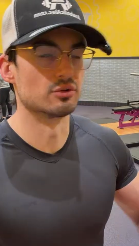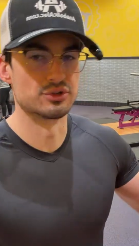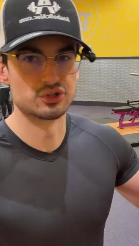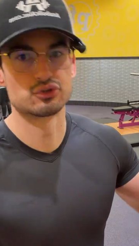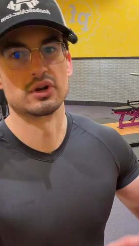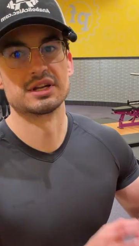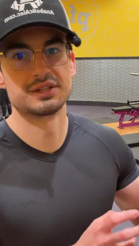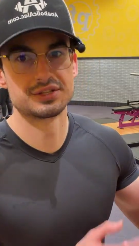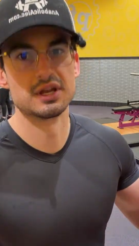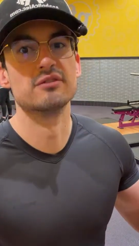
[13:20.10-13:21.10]

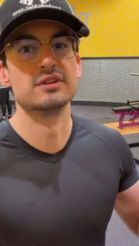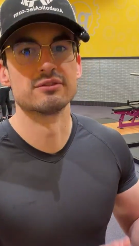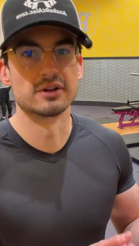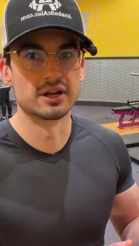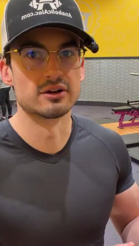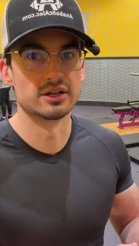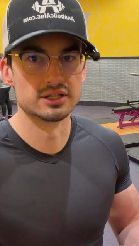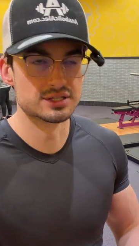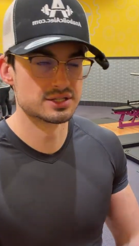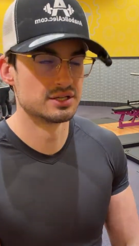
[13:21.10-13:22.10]
strengths of different
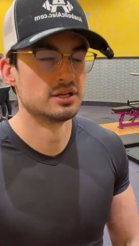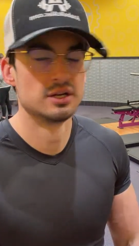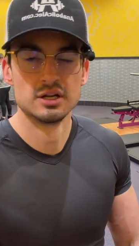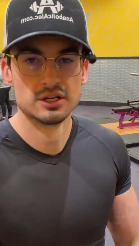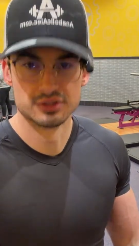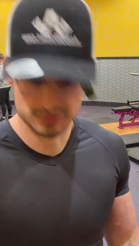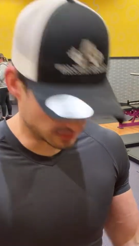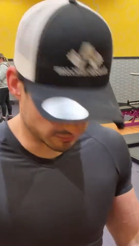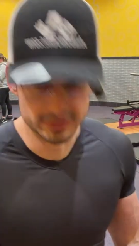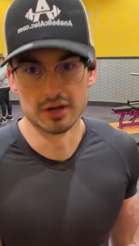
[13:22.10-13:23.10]
areas. So it's
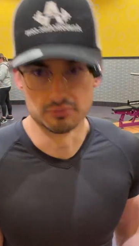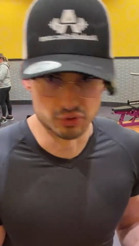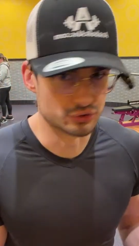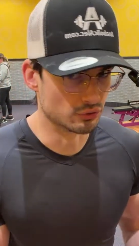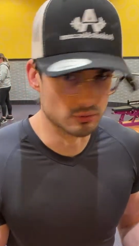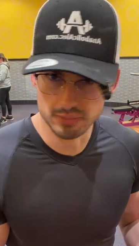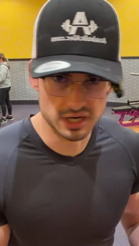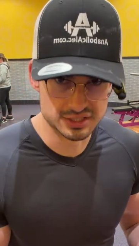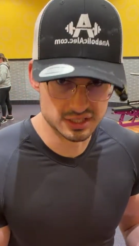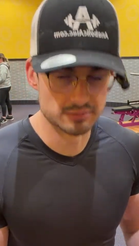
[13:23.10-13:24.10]
like right now I'm just doing
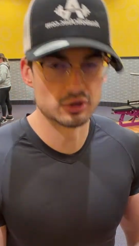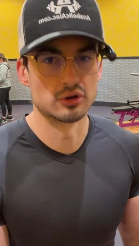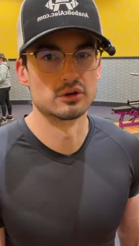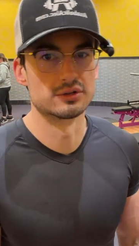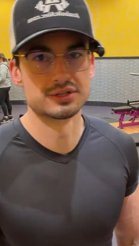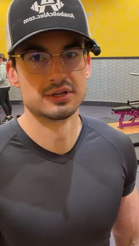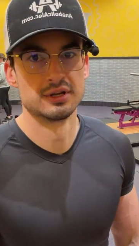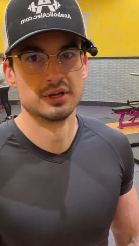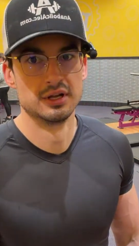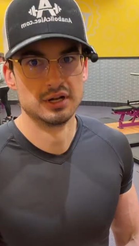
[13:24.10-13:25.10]
bicep curls,
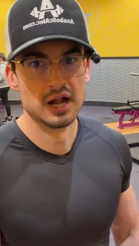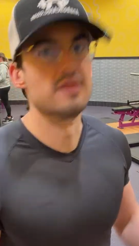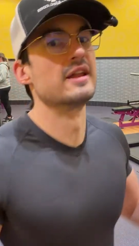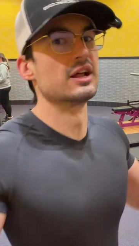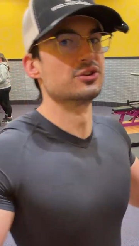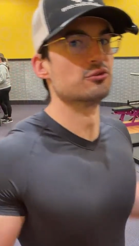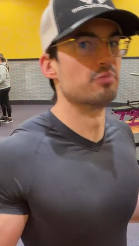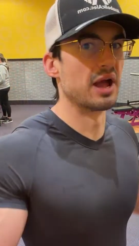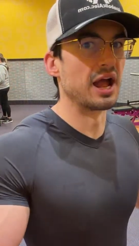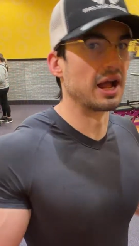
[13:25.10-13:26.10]
and then I do
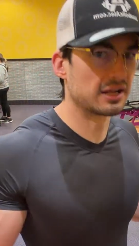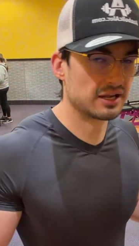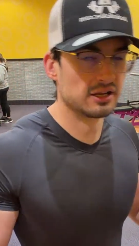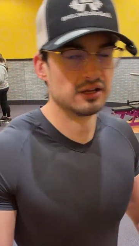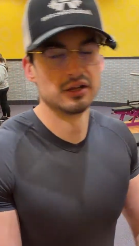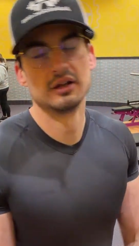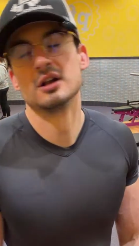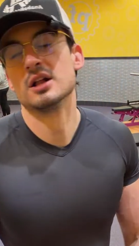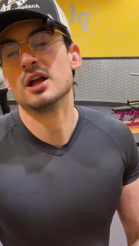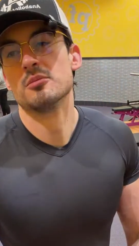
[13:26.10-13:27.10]
back.
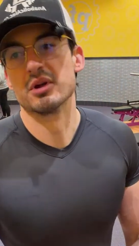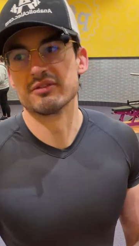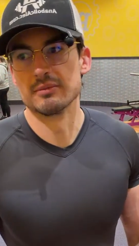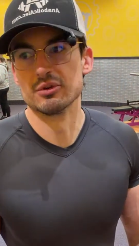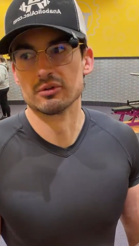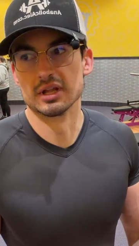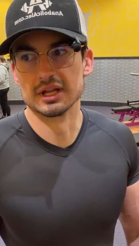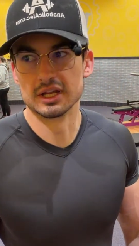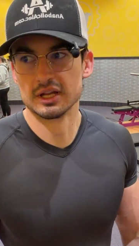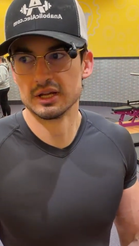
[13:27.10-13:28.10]
But if I'm doing
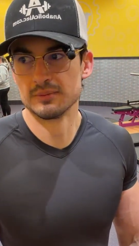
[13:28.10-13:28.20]
like